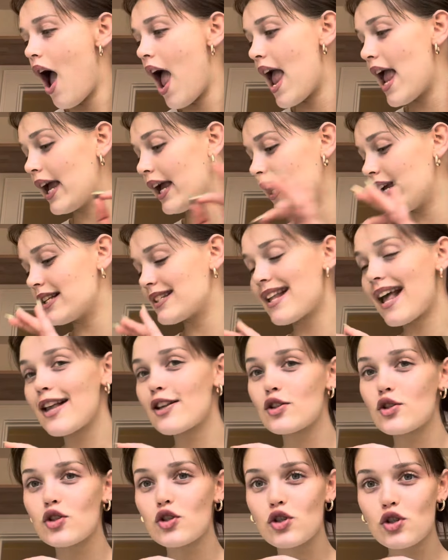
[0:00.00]
it
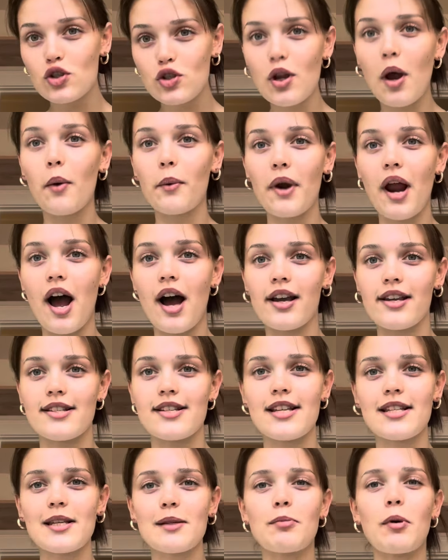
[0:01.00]
is so nice.
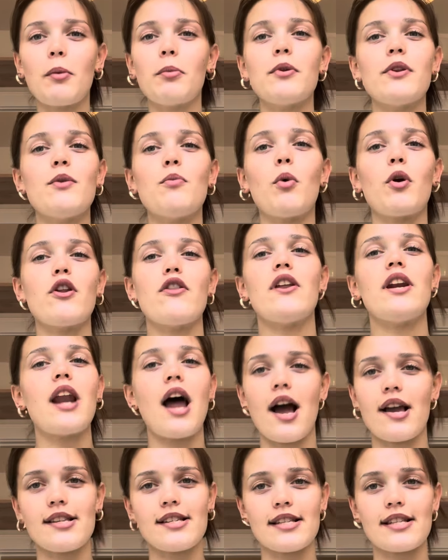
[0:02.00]
This is probably one of the
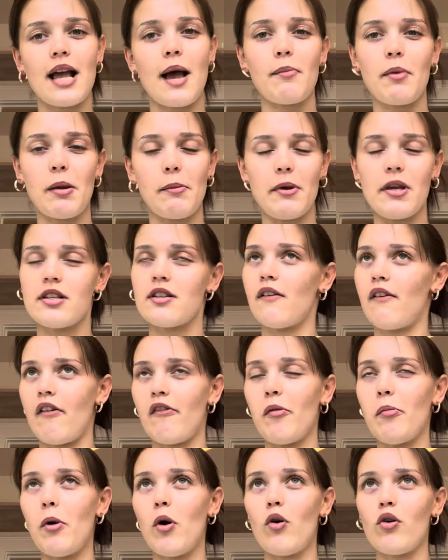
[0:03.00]
nicest Airbnbs I've ever
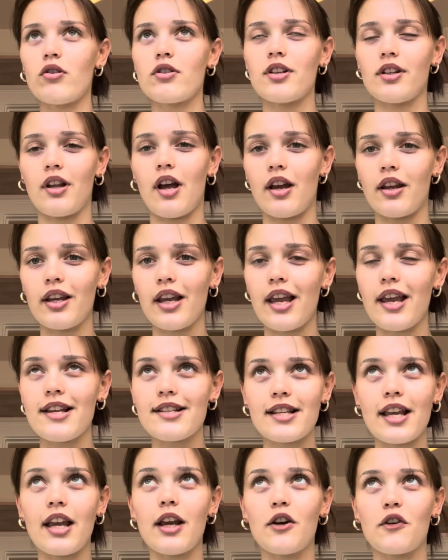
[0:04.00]
booked. Like, it's
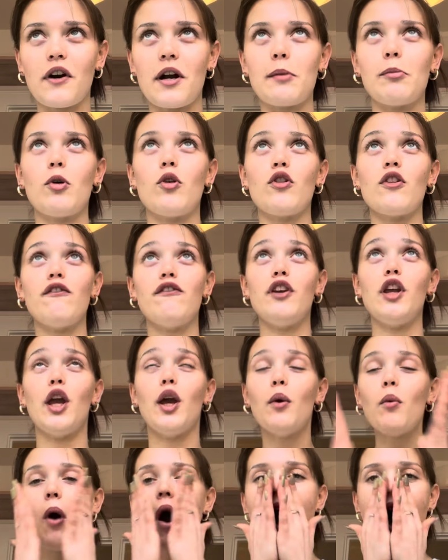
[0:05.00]
incredible. The
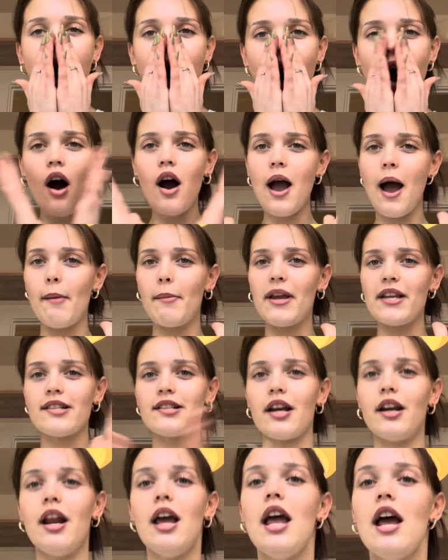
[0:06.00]
view,
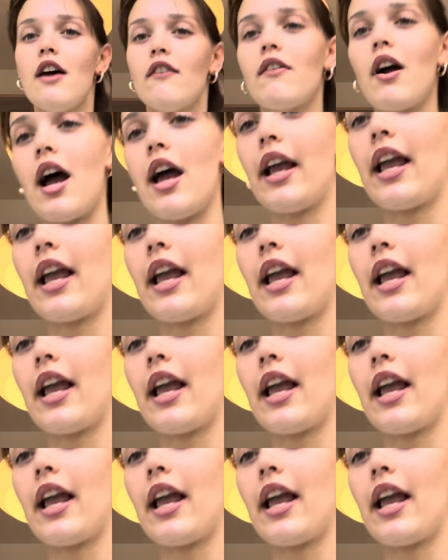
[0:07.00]
amazing. Right,